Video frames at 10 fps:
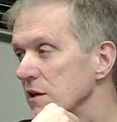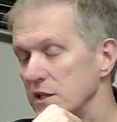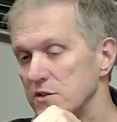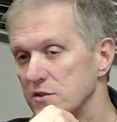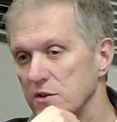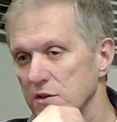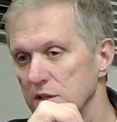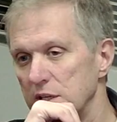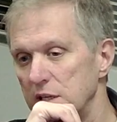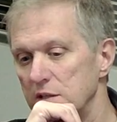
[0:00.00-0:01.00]
It's
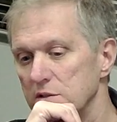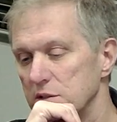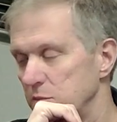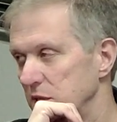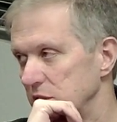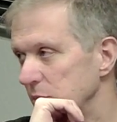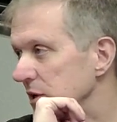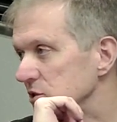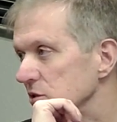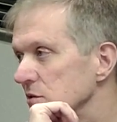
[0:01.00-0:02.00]
certainly something to
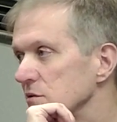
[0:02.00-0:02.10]
measure.